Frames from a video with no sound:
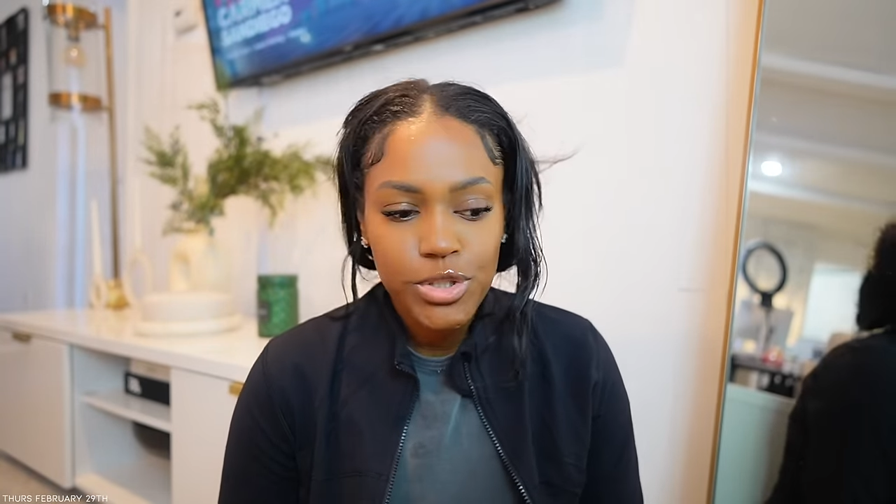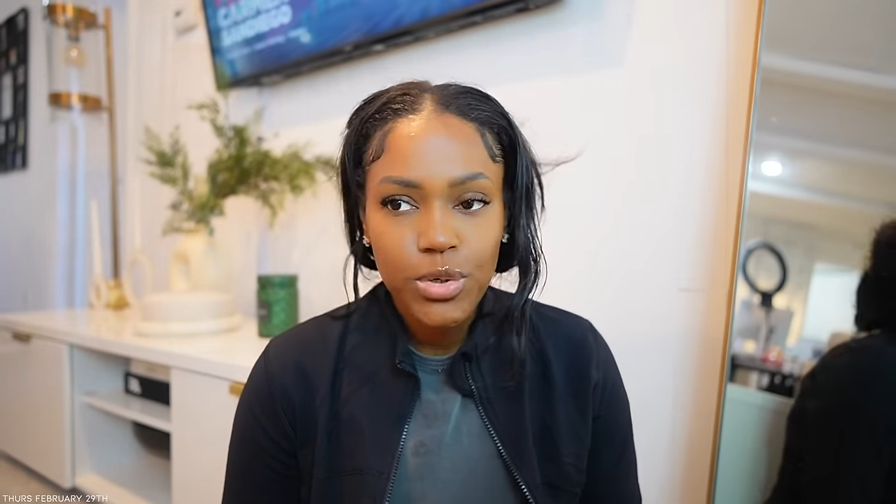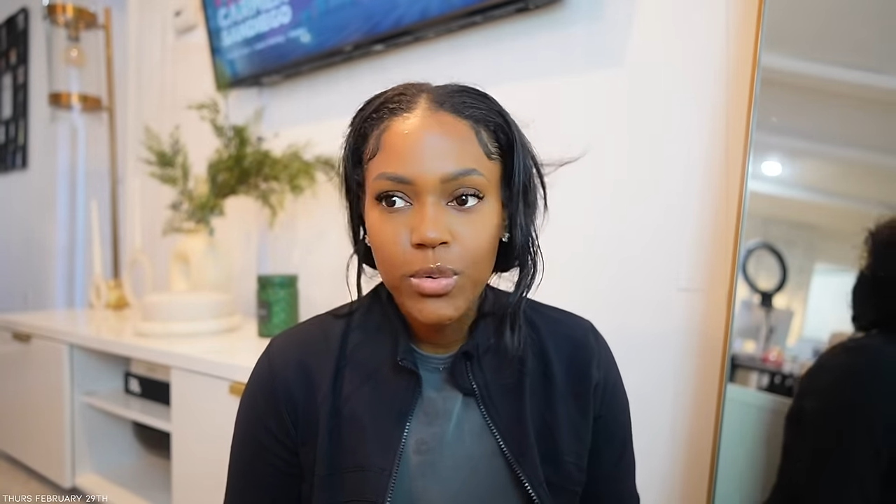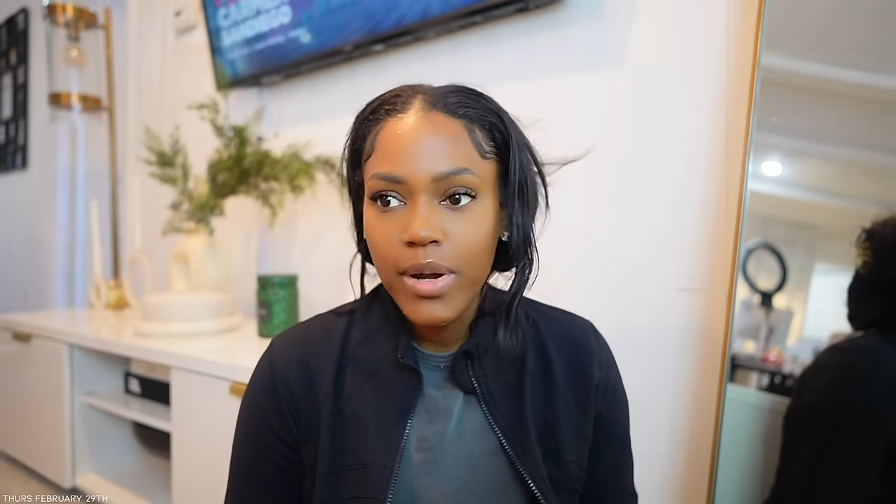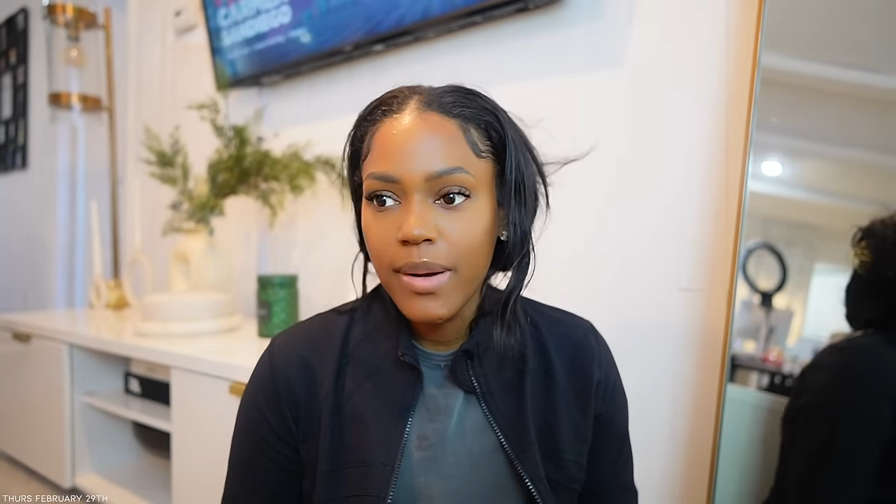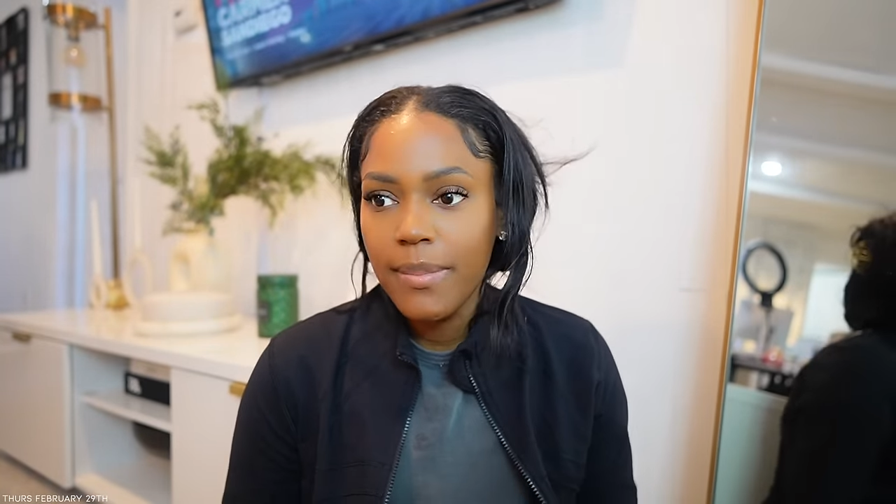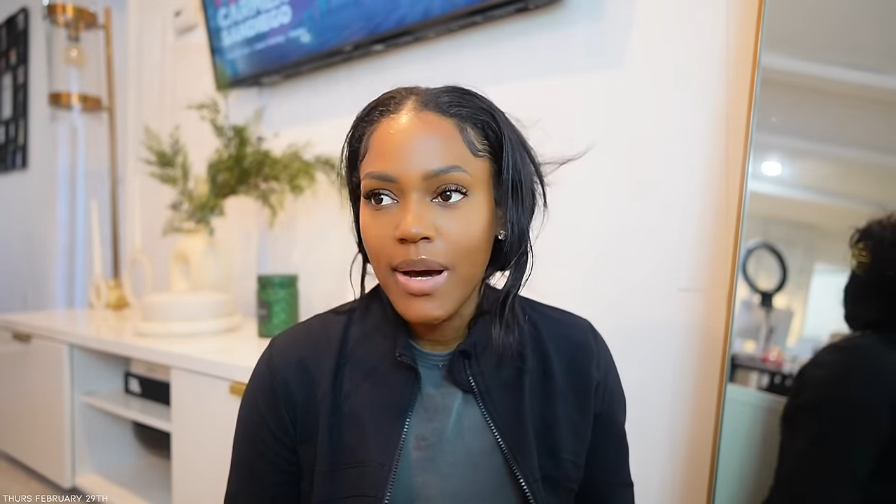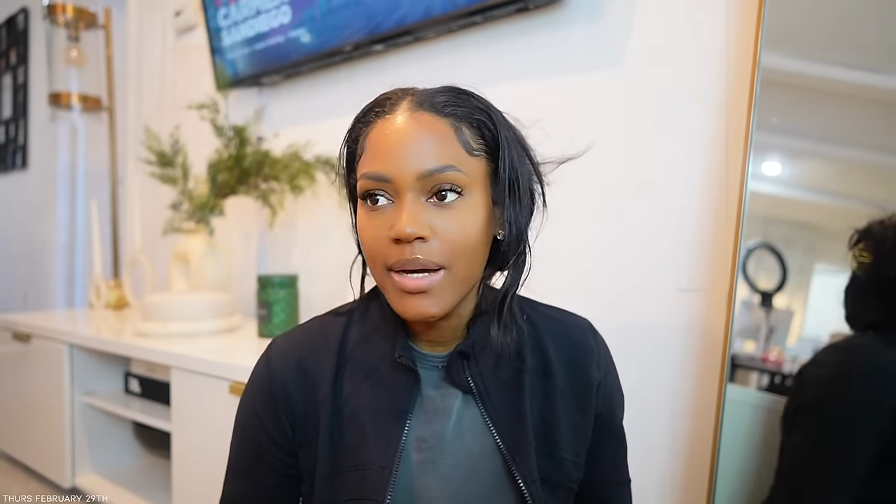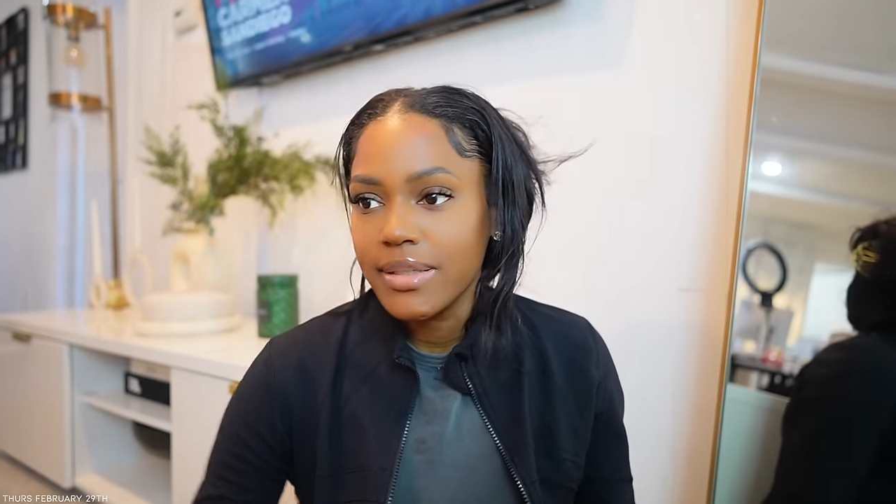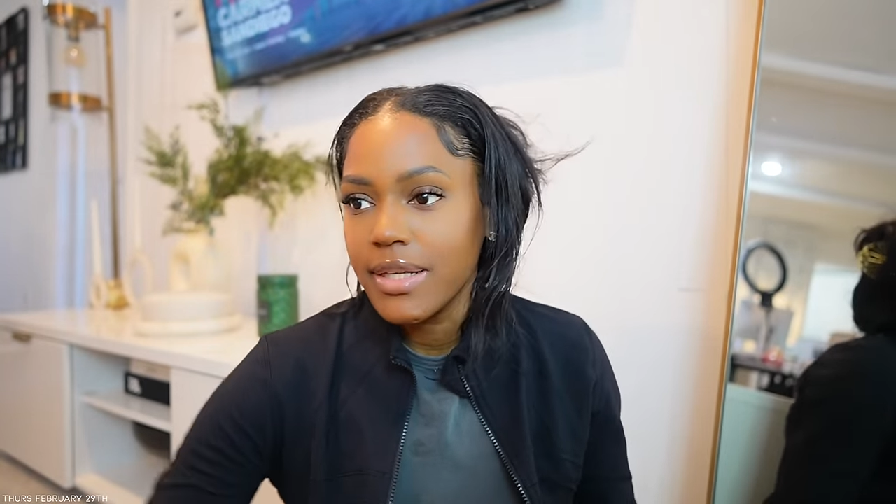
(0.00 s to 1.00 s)
do a quick
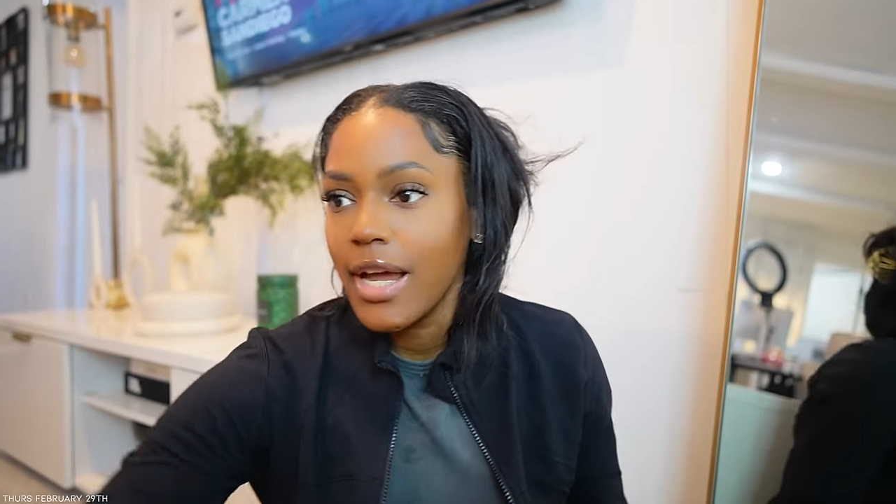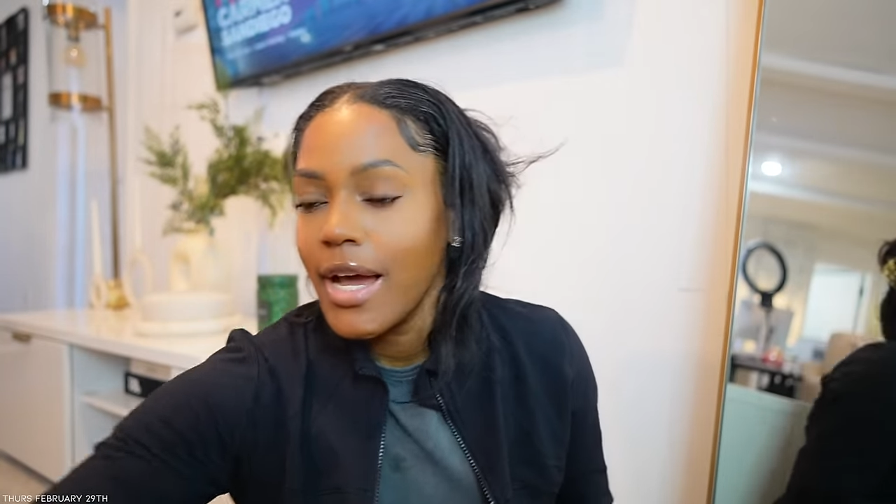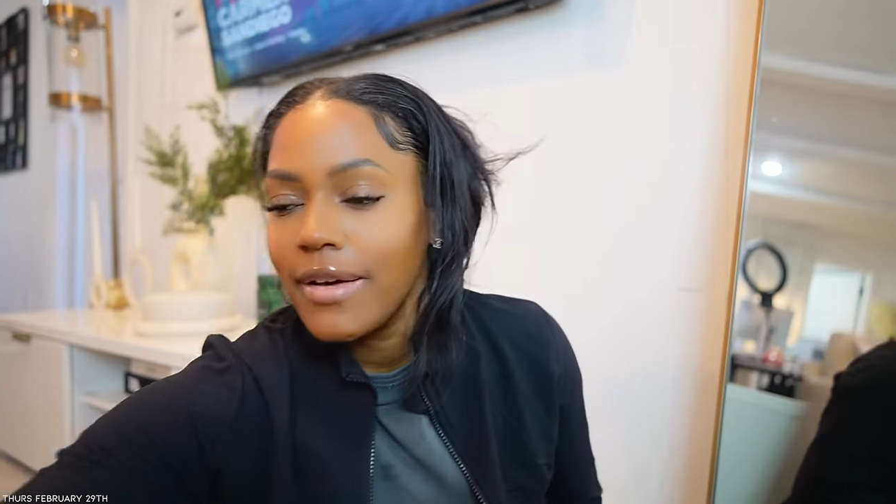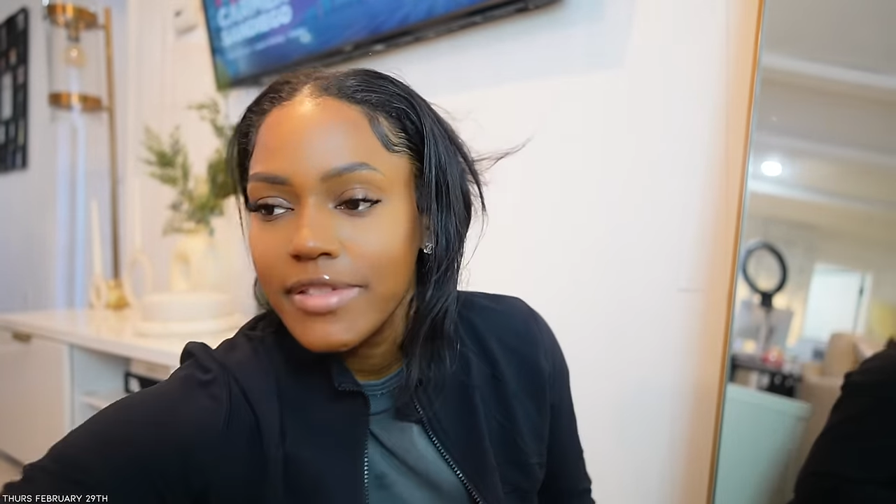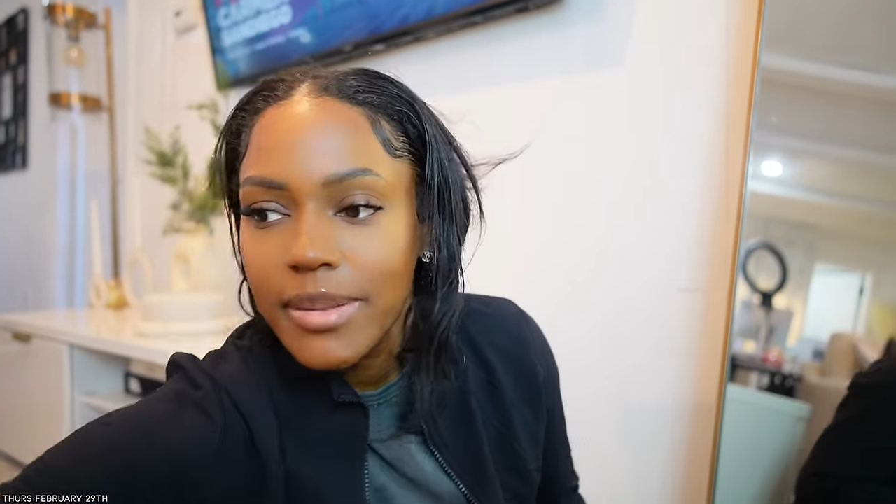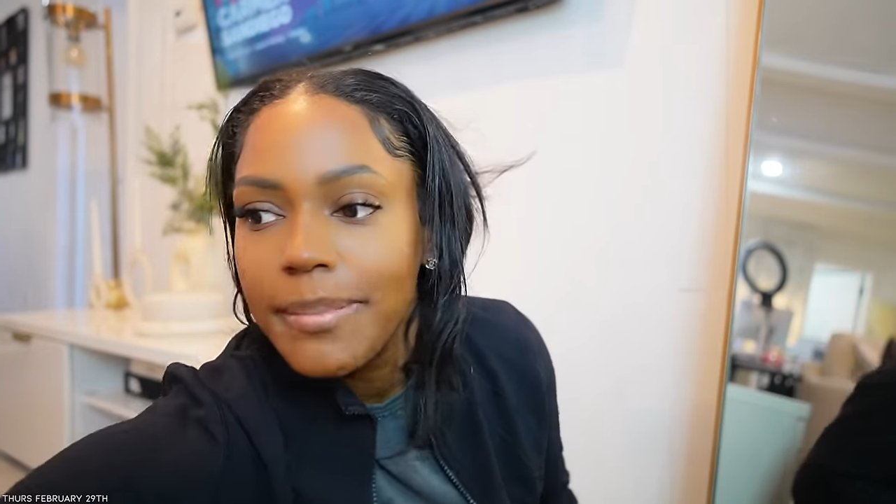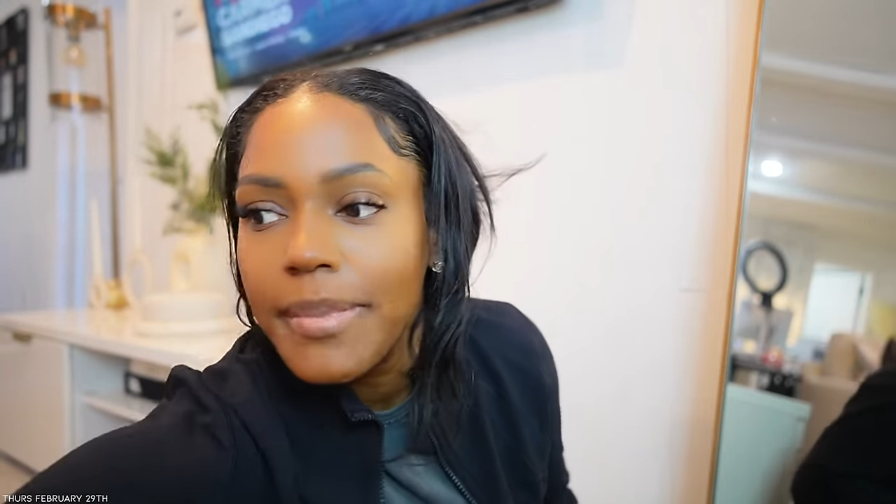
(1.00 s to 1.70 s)
unboxing. I have some